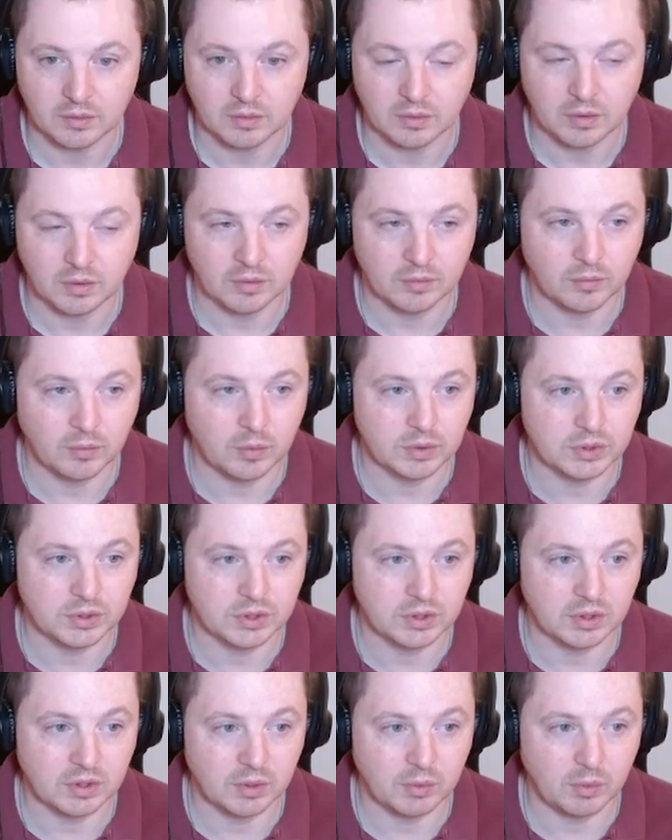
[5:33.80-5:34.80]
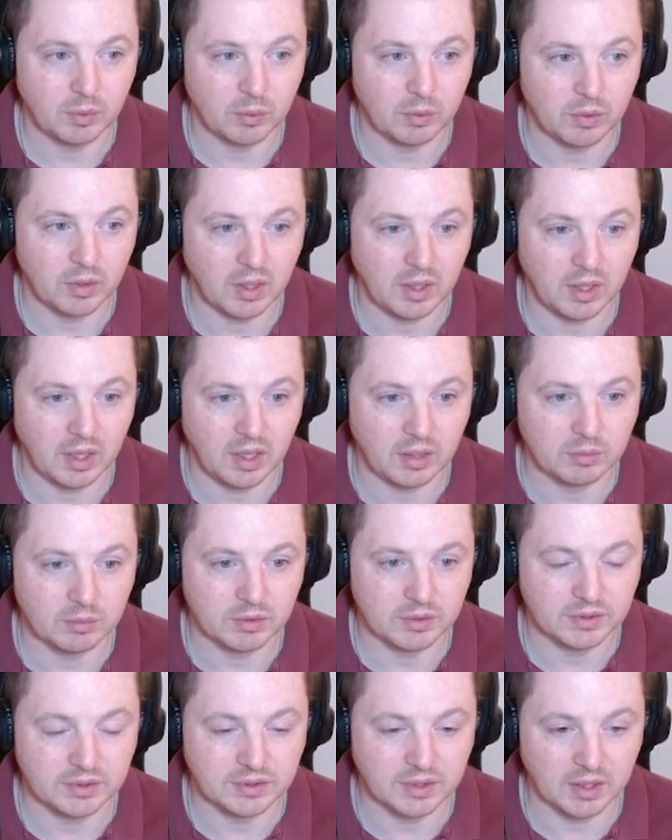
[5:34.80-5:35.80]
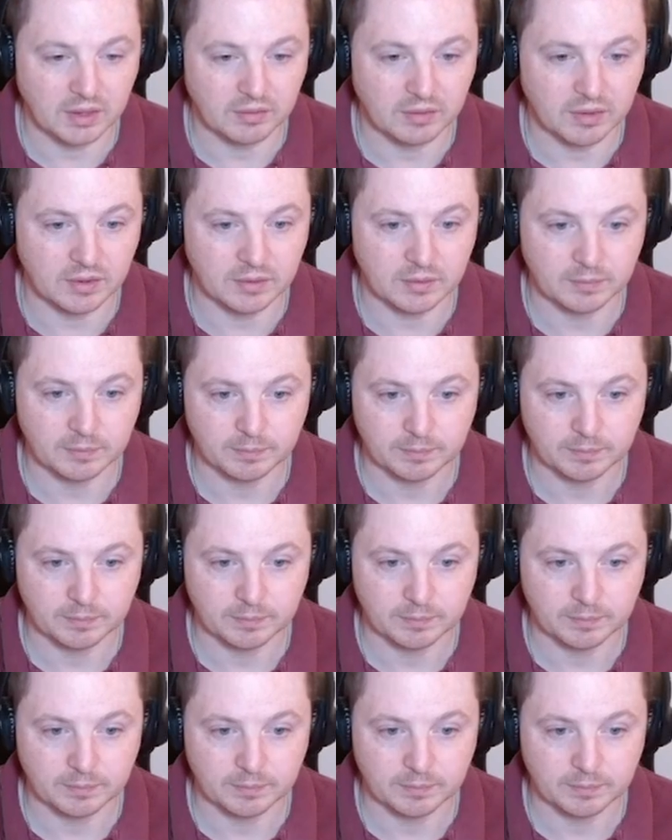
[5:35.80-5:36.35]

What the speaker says: Unfortunately, we were not able to save it.